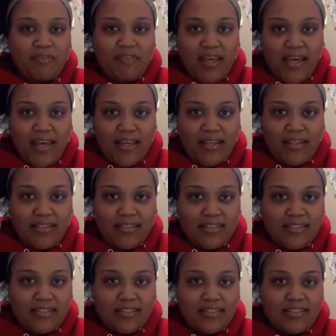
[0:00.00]
that.
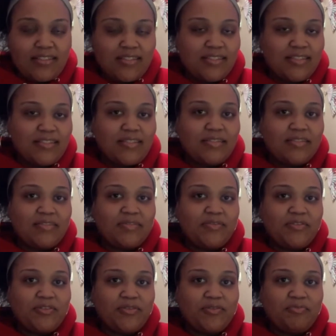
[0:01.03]

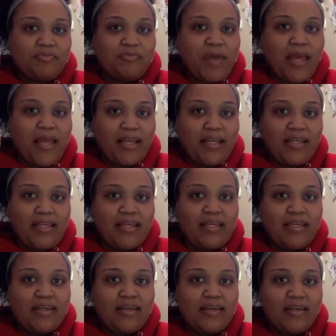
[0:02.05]

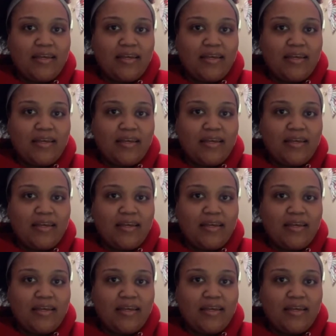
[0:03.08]
Mainly,